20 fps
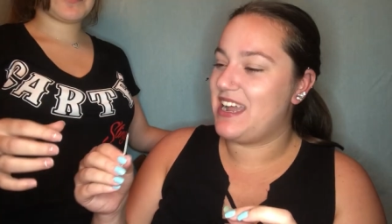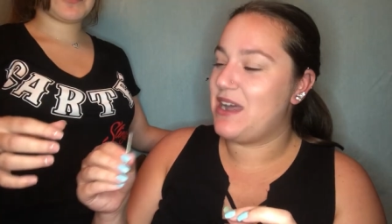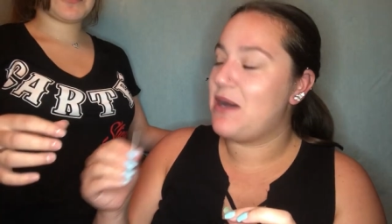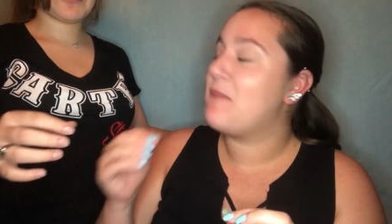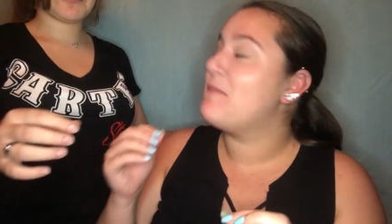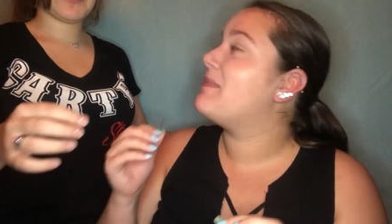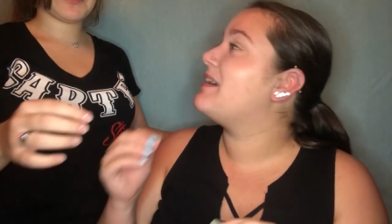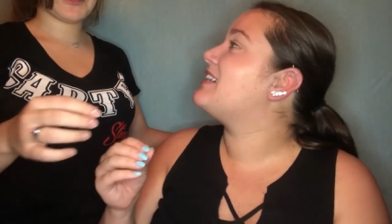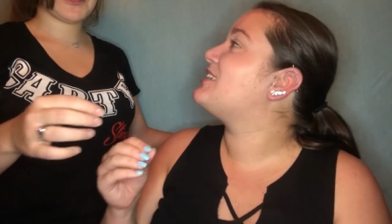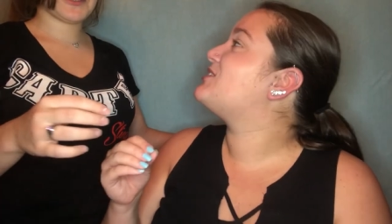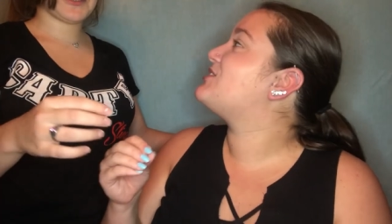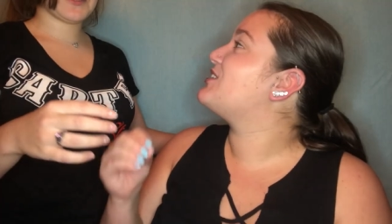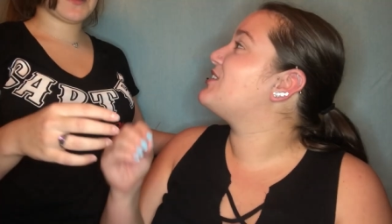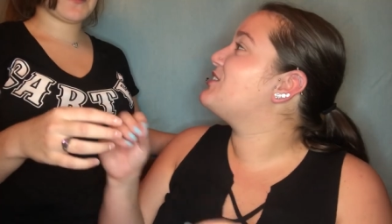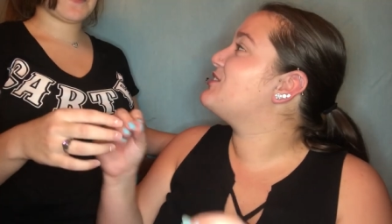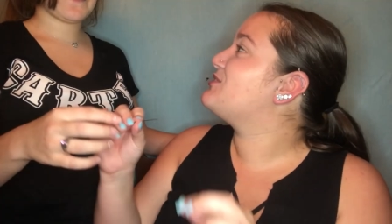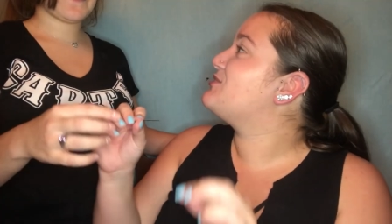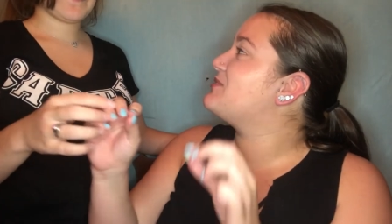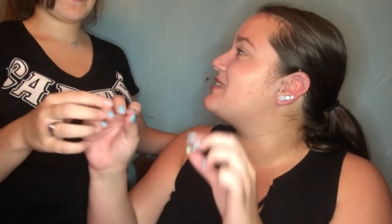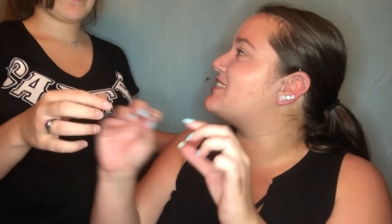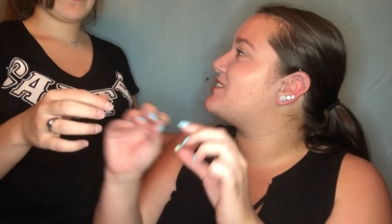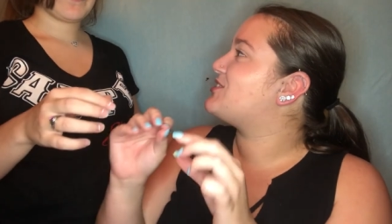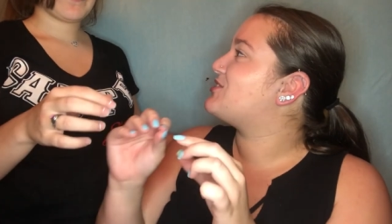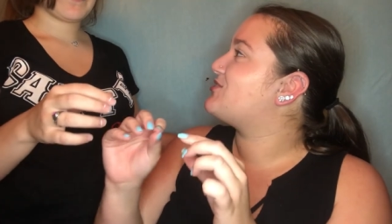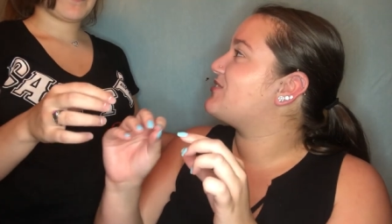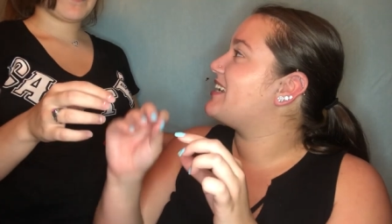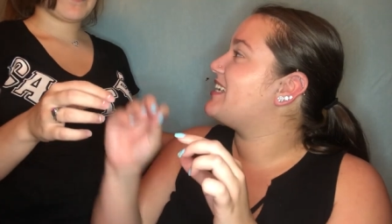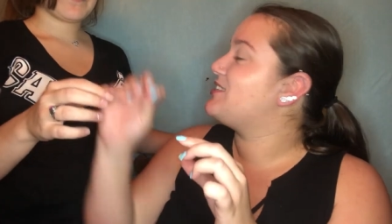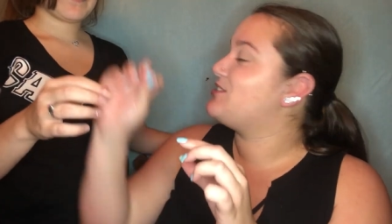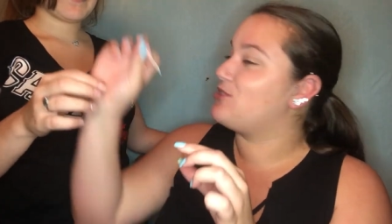Already. Make sure you do it
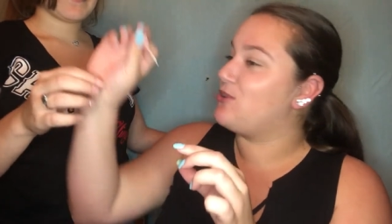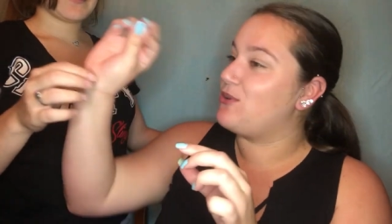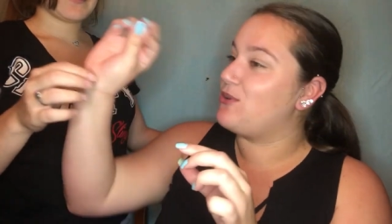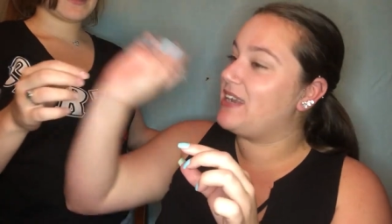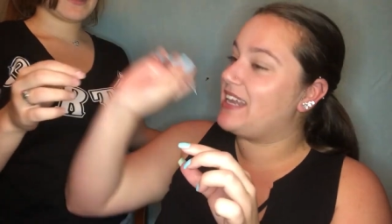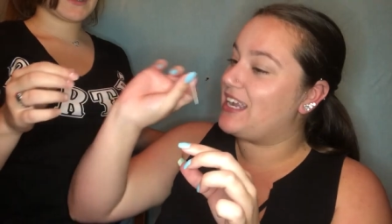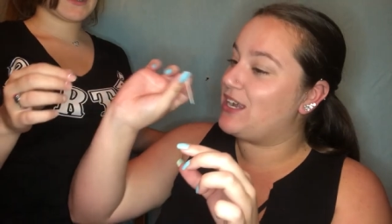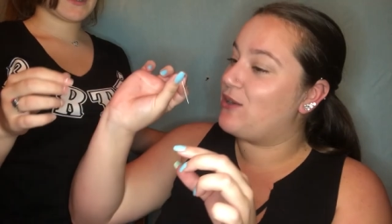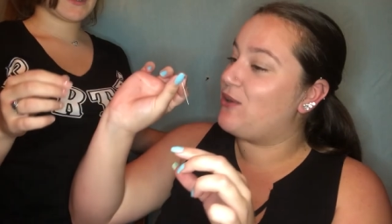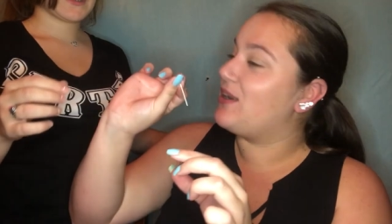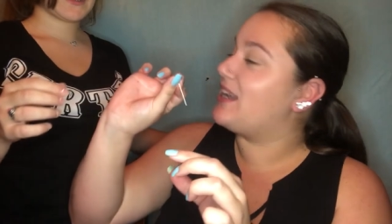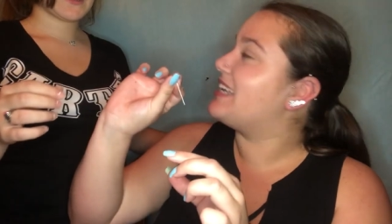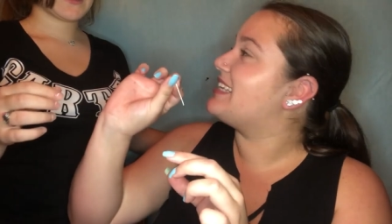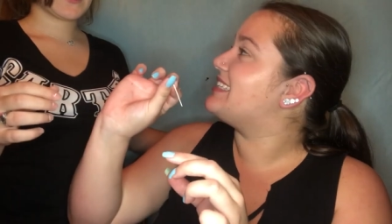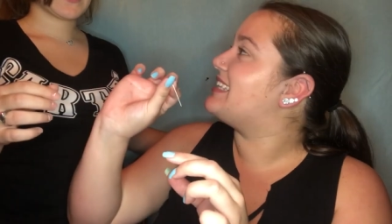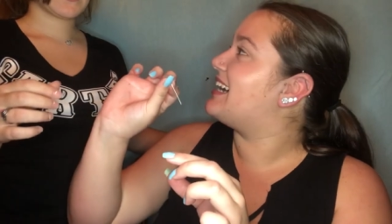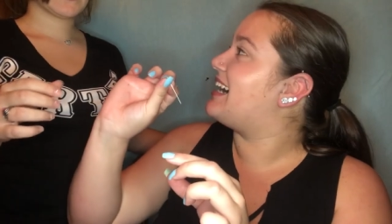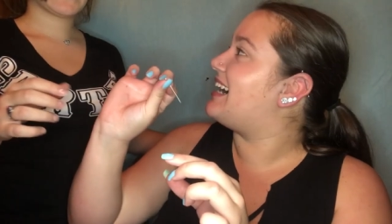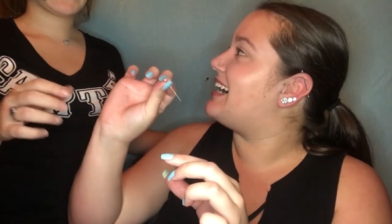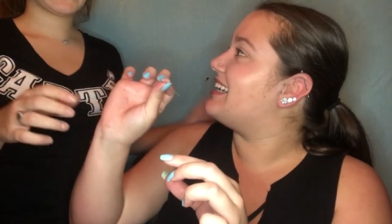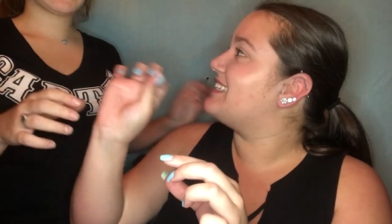straight. Don't let go like that.